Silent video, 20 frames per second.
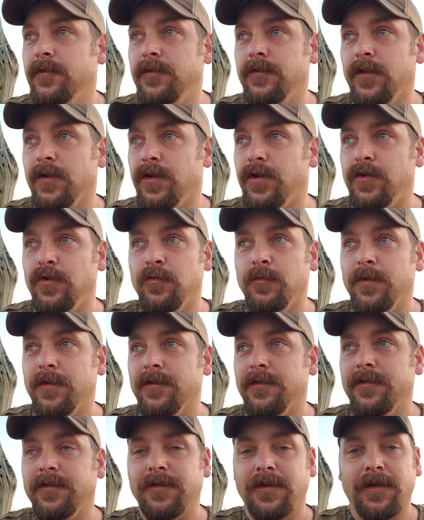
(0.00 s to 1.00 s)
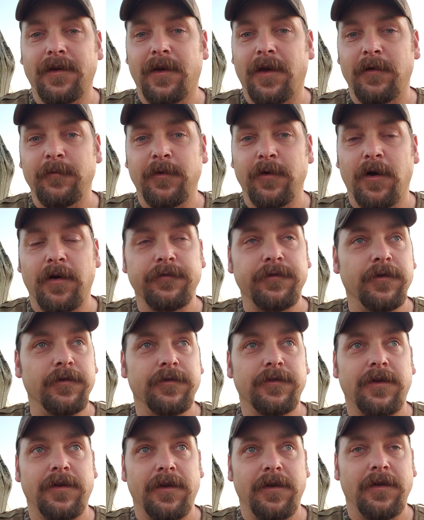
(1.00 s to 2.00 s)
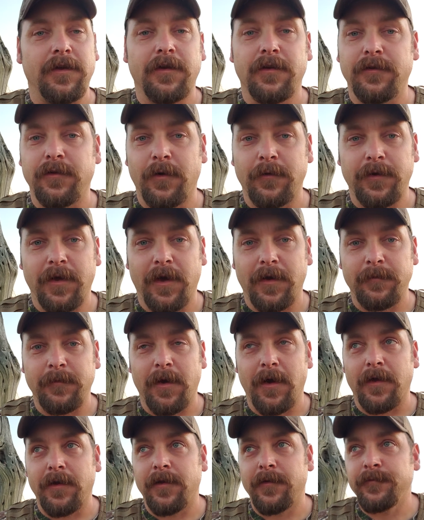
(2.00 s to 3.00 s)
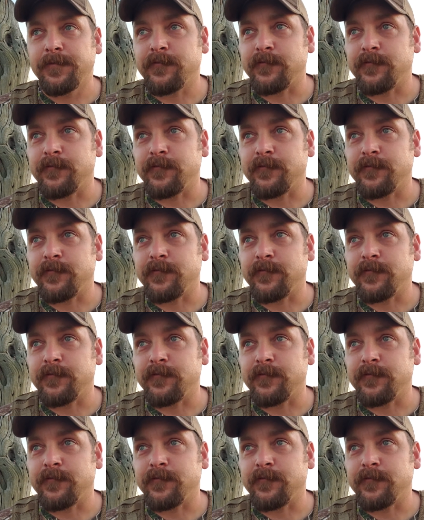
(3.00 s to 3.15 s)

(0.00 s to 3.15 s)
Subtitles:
the human scent coming off your skin, no doubt about it.